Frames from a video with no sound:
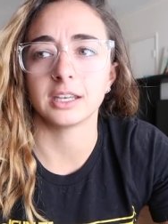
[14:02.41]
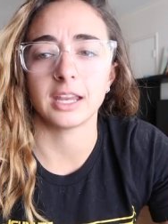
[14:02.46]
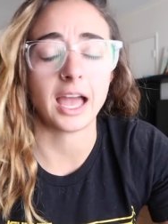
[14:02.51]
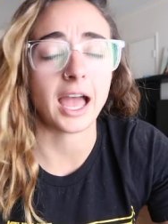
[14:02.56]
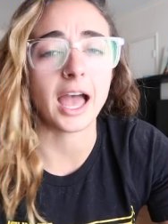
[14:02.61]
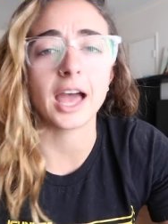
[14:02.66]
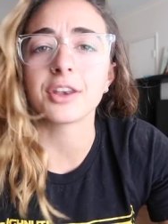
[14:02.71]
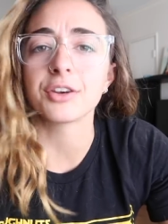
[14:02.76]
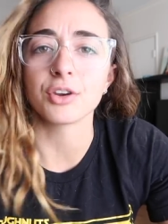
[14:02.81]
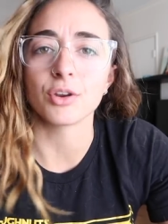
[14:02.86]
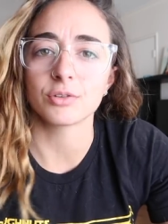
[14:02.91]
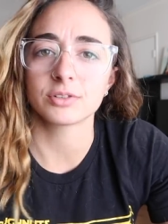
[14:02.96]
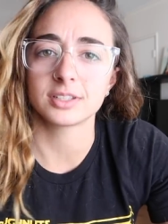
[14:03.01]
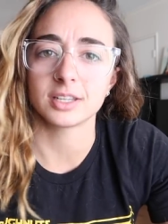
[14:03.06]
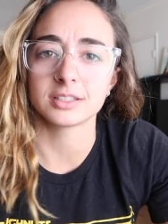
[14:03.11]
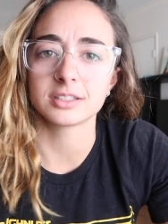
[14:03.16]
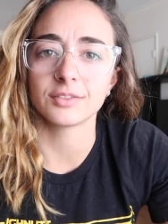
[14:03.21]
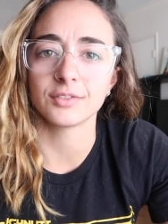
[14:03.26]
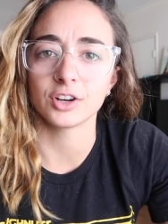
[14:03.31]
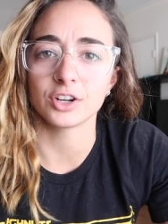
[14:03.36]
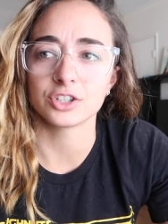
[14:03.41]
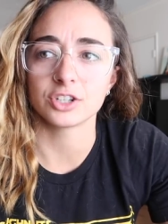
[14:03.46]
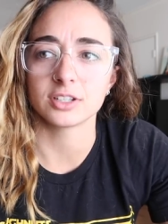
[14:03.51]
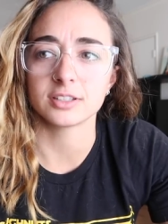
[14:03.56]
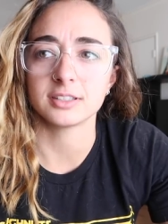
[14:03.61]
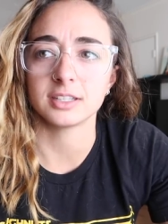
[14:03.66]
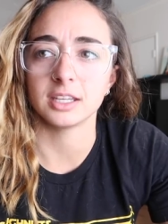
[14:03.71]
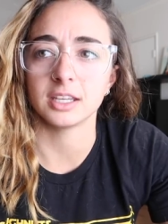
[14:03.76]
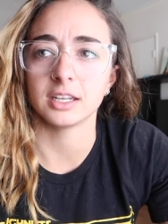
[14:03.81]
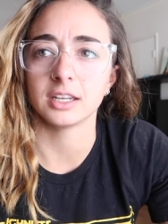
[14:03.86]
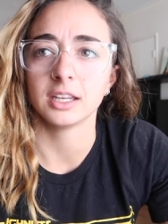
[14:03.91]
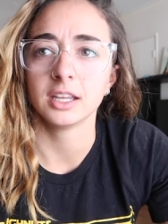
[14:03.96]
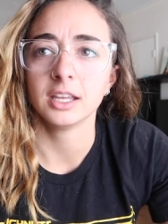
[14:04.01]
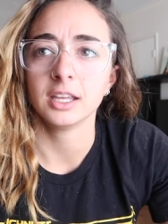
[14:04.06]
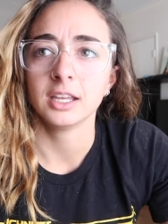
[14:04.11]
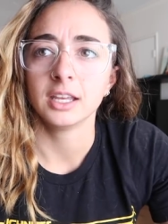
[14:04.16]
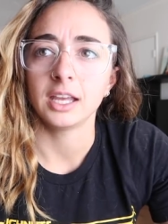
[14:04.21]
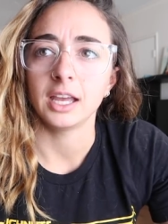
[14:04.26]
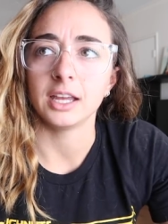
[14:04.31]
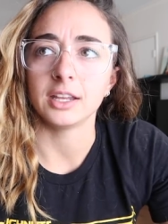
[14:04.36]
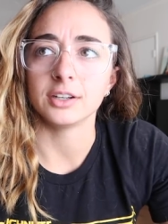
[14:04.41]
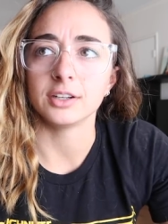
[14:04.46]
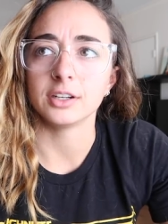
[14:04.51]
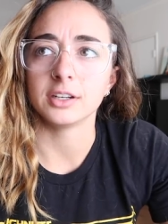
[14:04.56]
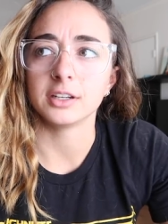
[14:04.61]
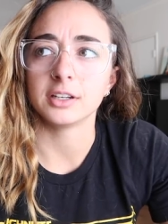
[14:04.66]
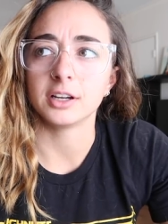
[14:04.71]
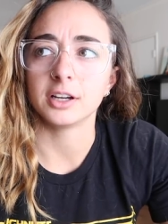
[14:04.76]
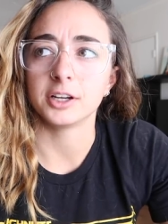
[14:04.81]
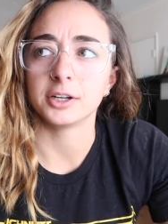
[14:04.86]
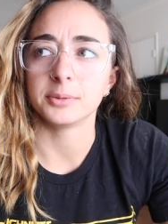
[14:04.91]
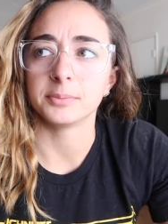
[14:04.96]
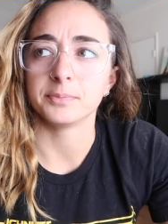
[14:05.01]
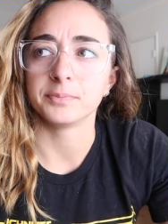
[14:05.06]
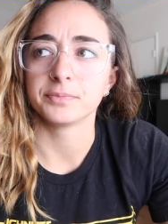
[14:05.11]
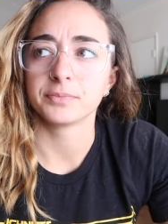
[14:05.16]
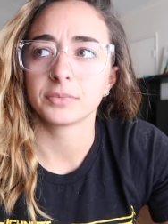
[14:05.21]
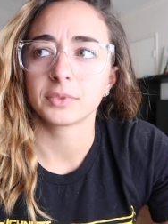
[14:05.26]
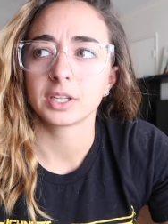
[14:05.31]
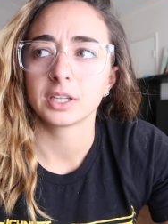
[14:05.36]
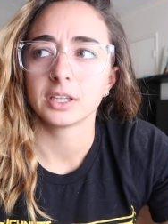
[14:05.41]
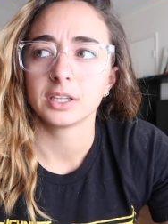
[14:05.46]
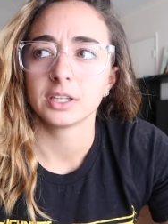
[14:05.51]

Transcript: it had no sense of urgency, and, and um,